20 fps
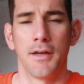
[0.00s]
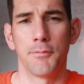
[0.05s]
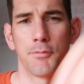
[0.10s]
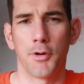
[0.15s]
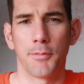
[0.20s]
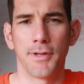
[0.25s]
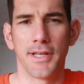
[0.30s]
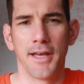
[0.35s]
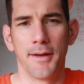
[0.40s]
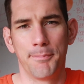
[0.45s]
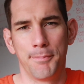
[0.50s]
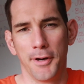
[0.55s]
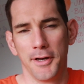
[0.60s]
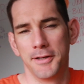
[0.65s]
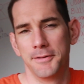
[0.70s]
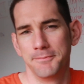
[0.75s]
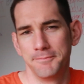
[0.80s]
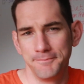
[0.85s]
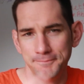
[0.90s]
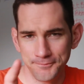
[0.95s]
Probably
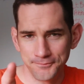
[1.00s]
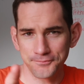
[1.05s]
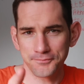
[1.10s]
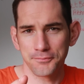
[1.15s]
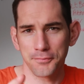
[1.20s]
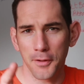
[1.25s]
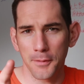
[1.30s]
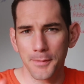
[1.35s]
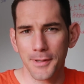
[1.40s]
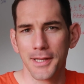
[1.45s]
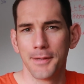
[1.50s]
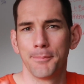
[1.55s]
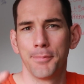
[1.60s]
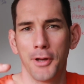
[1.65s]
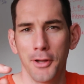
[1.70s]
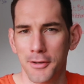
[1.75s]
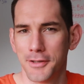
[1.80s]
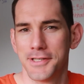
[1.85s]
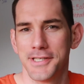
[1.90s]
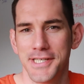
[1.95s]

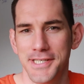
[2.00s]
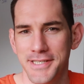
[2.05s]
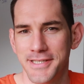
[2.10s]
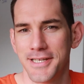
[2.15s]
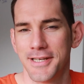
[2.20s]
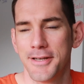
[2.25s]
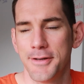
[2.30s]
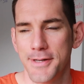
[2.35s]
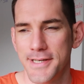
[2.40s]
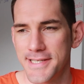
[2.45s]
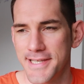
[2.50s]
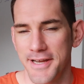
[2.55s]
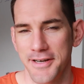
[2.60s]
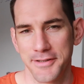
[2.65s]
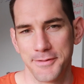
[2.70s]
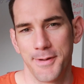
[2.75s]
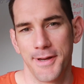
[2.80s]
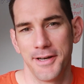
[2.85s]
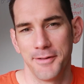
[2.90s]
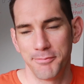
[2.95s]
apologies to Lewis there
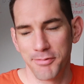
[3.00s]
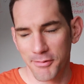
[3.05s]
as well.